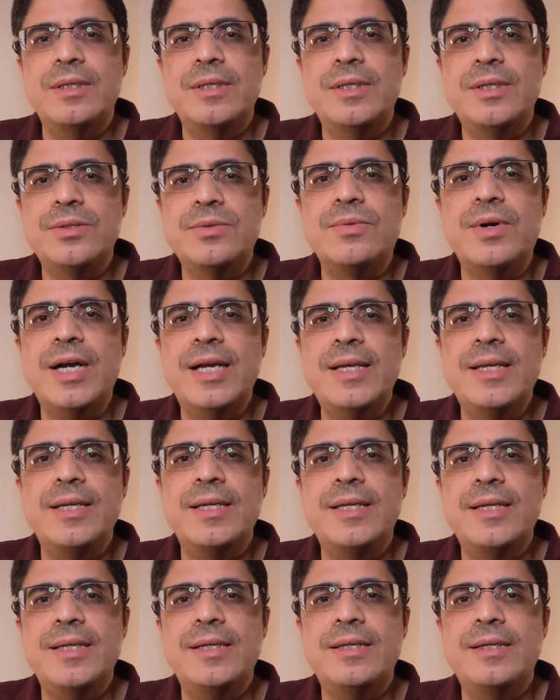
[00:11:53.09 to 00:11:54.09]
his writing
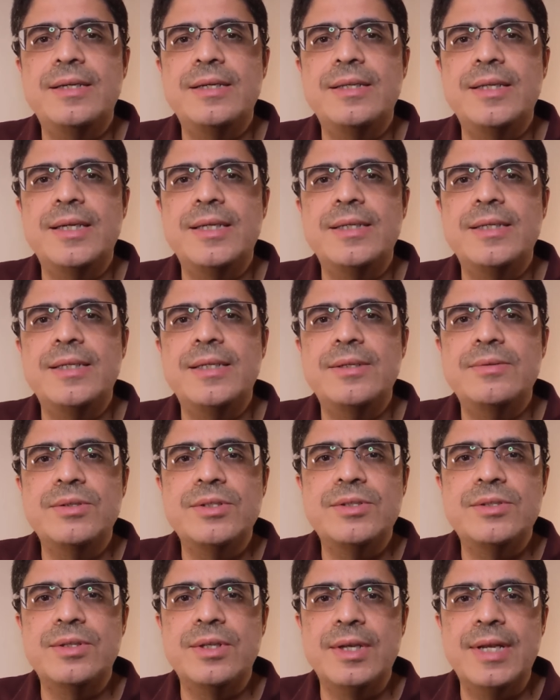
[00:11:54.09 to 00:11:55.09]
here that he
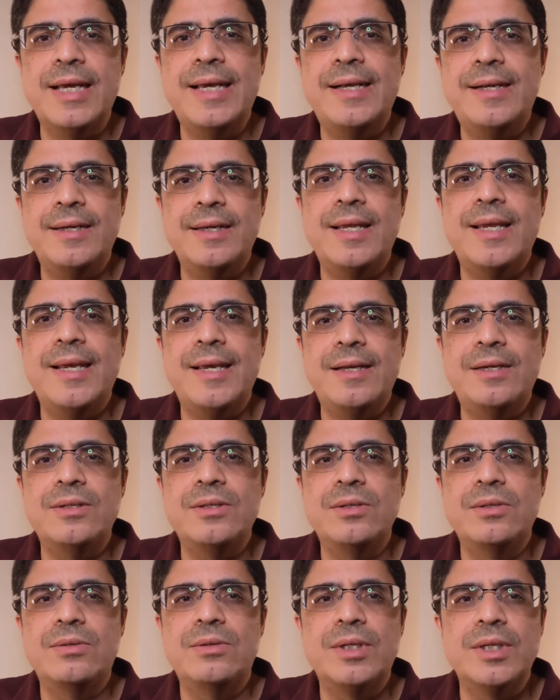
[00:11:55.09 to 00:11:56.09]
was the latter
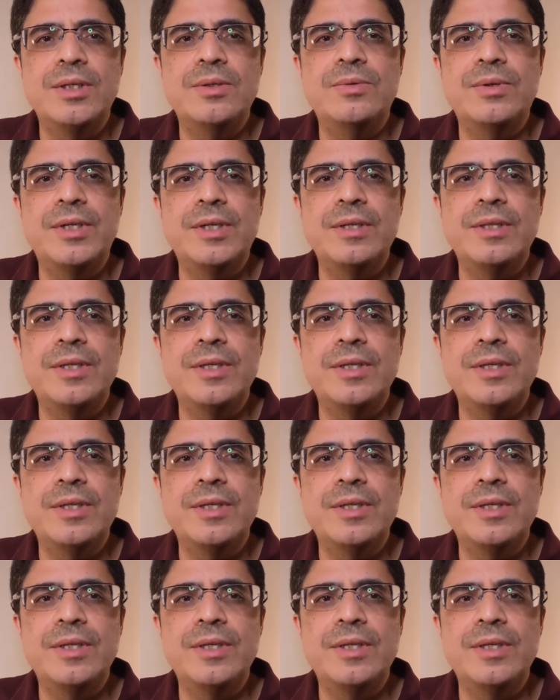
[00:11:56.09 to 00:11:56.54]
category where